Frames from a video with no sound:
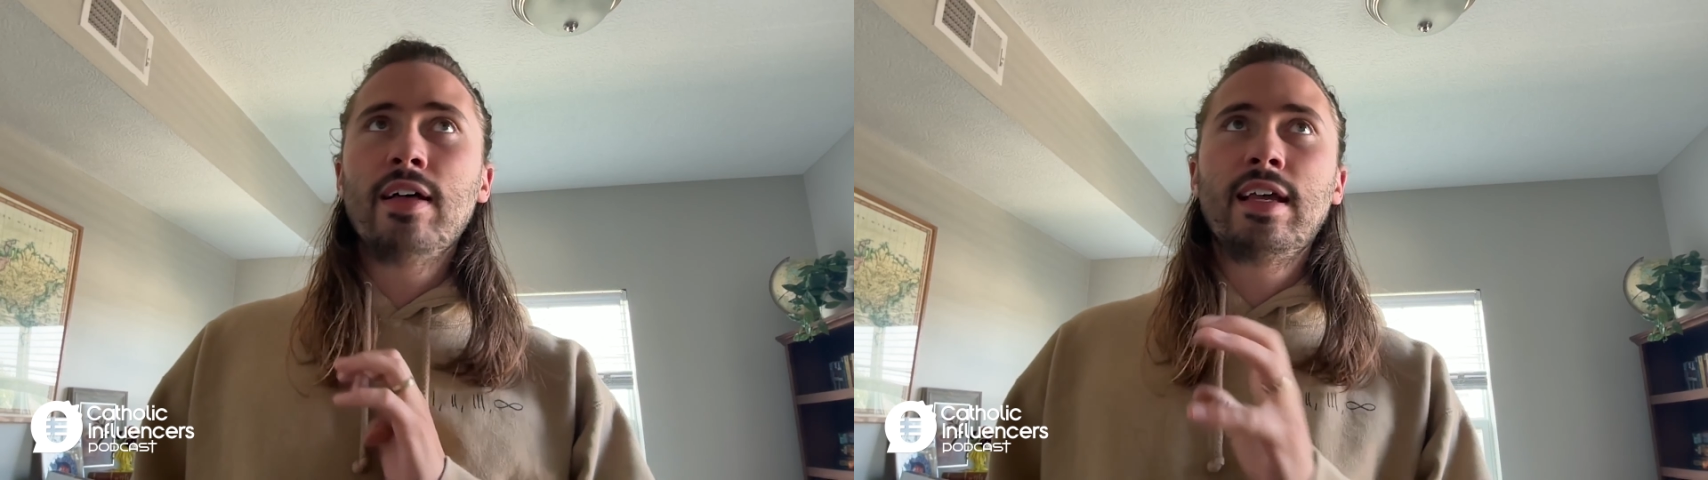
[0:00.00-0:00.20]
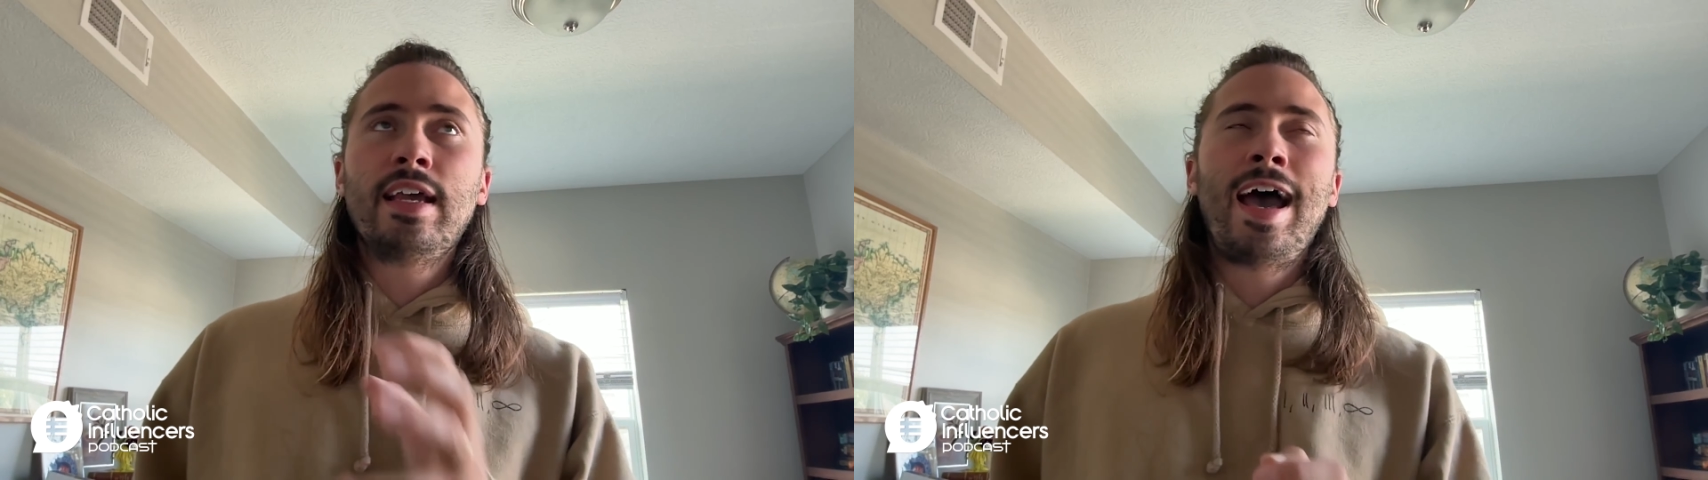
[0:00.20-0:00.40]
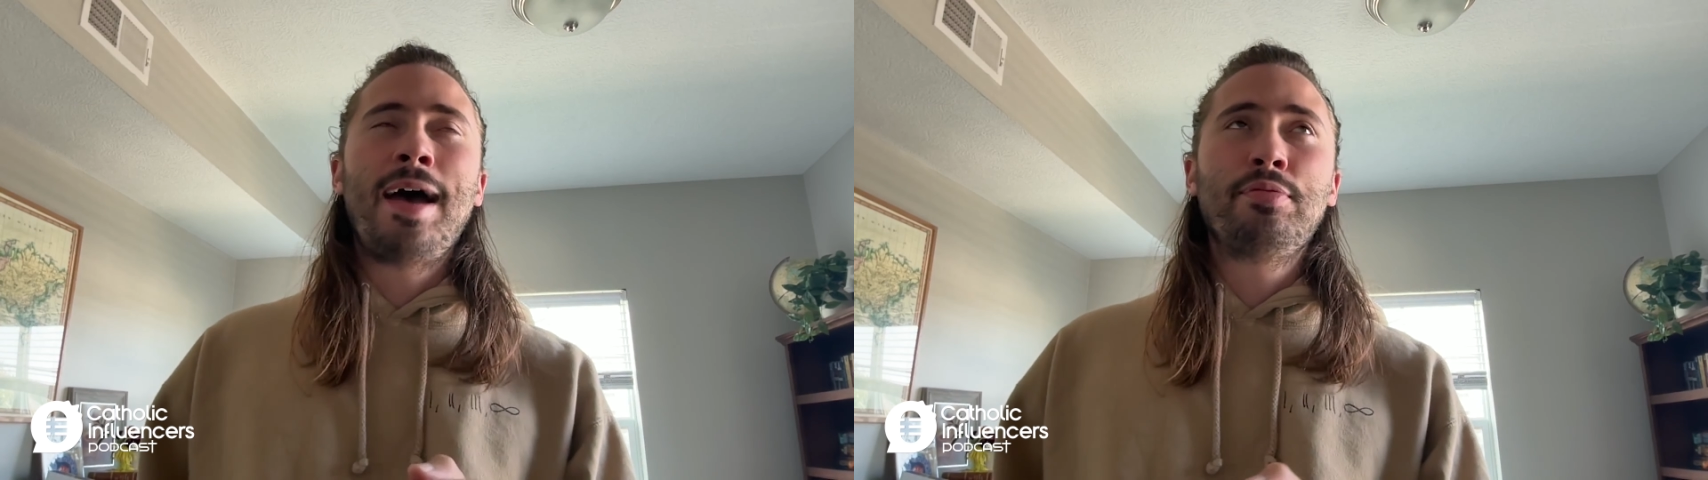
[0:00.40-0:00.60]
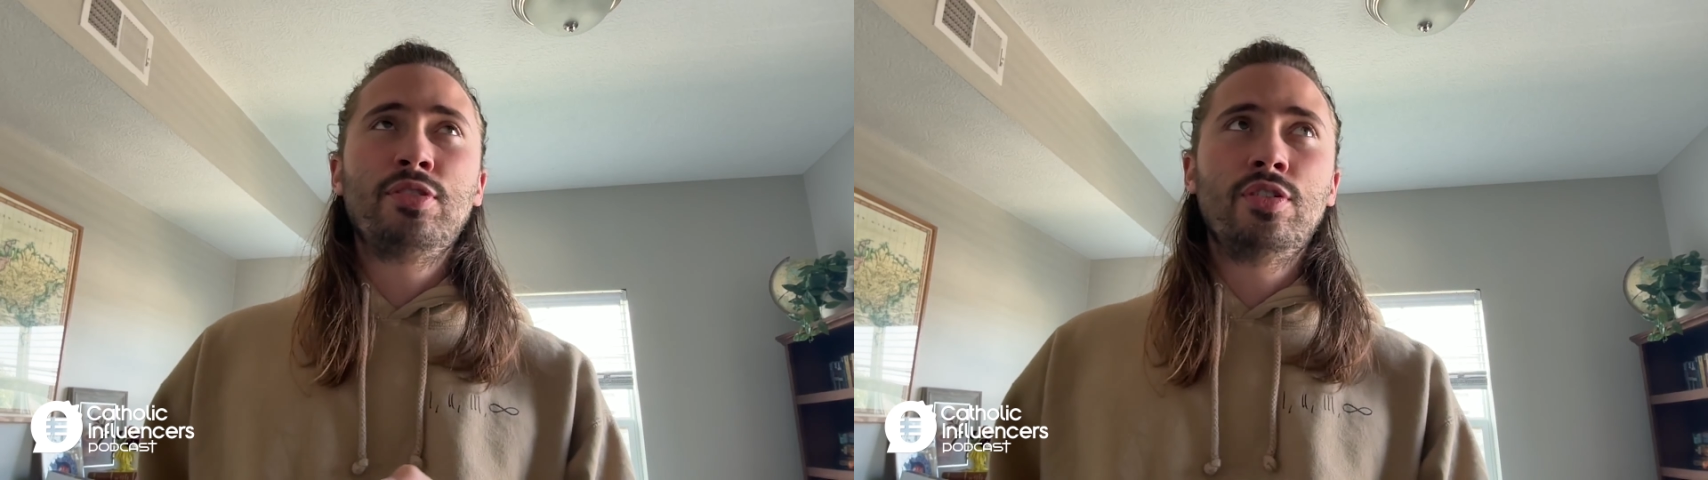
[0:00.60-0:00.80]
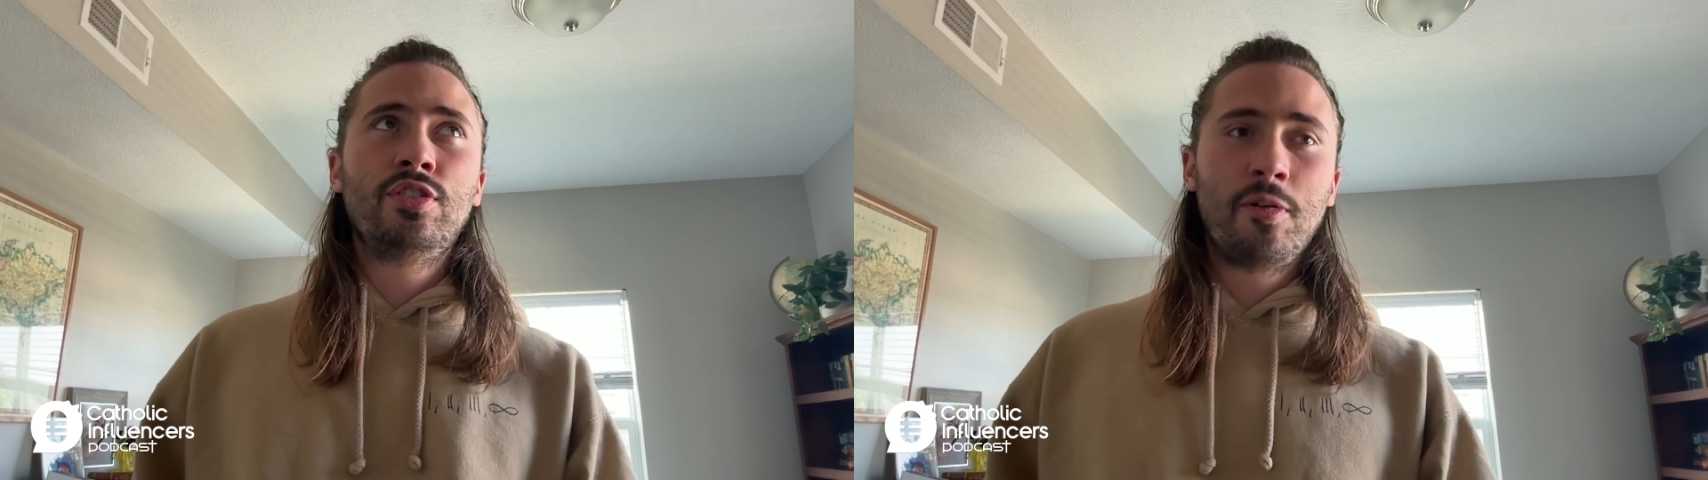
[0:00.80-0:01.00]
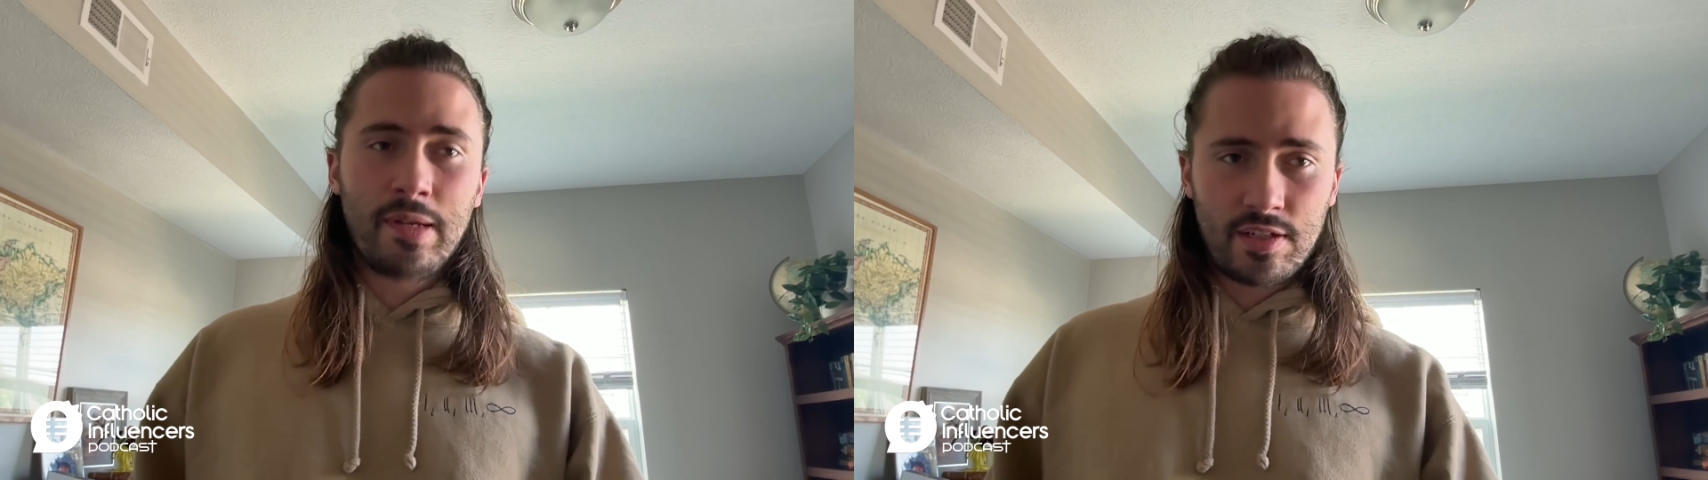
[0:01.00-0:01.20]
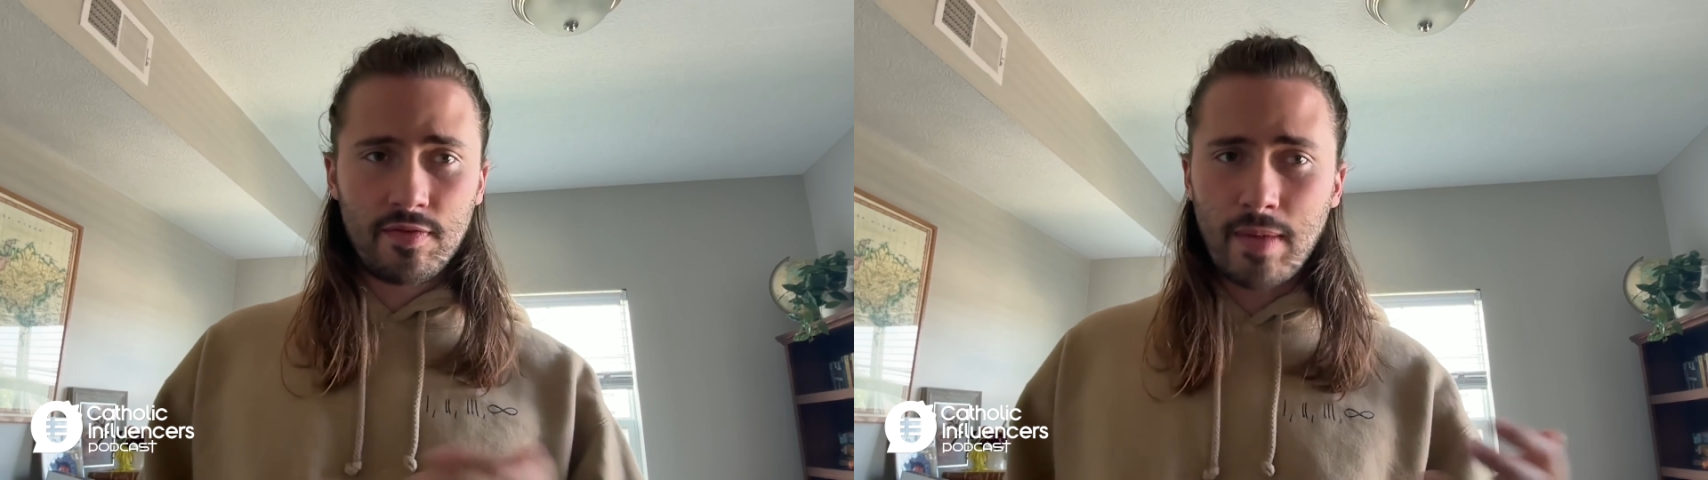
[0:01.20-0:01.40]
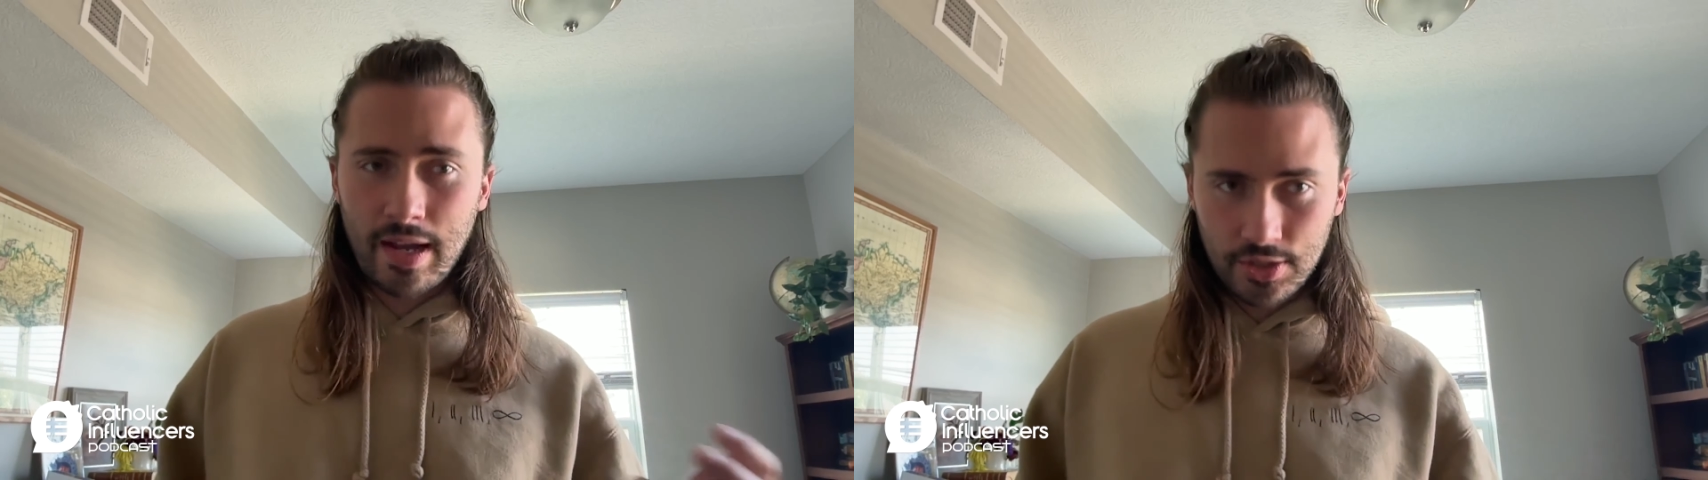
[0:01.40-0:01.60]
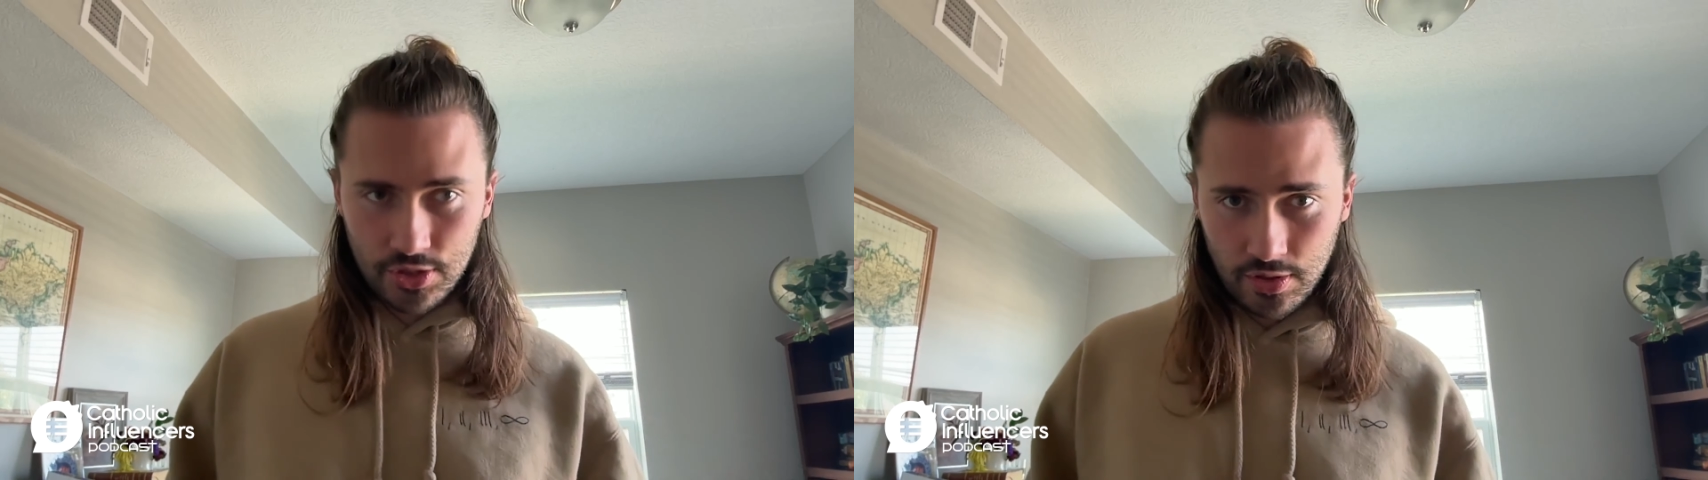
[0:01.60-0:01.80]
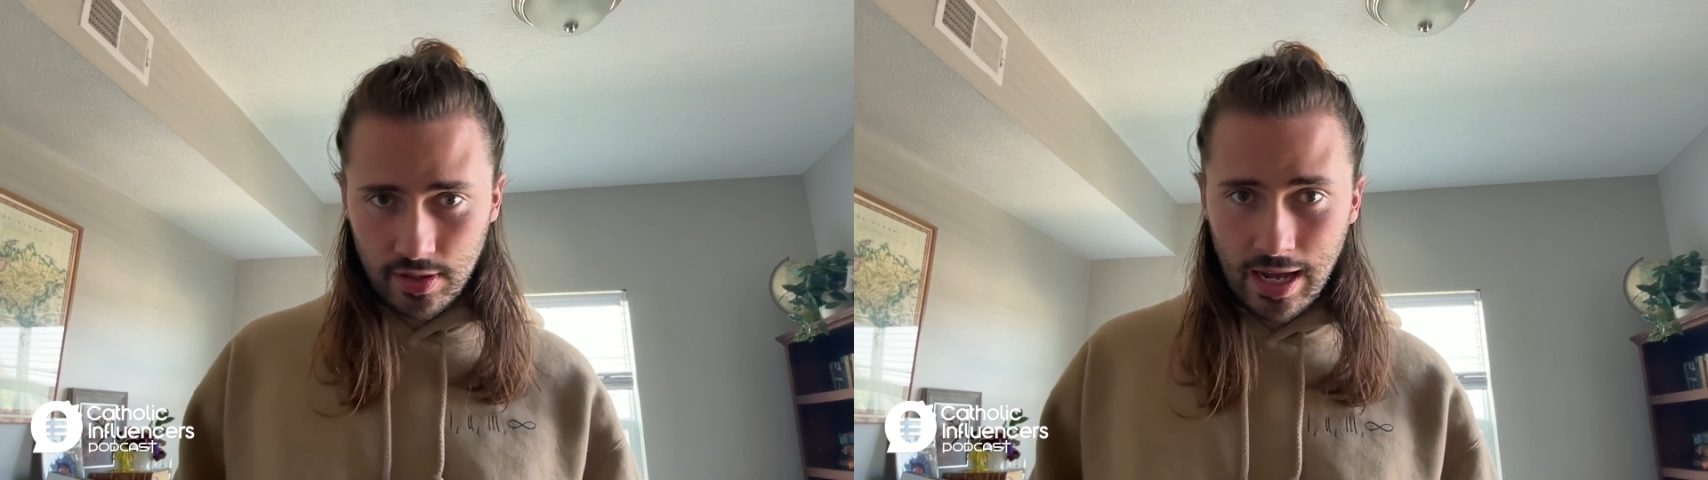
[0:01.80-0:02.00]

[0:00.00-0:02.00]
like it captured so much of my journey